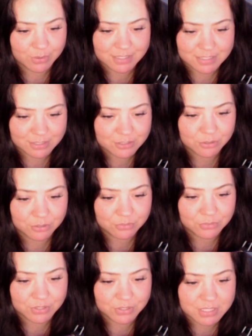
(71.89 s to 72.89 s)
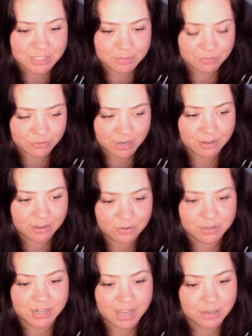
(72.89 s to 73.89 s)
because it took a few years before I
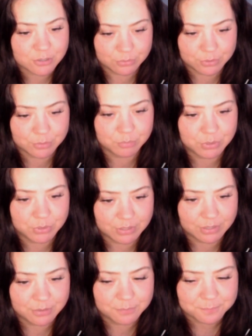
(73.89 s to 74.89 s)
got an actual computer.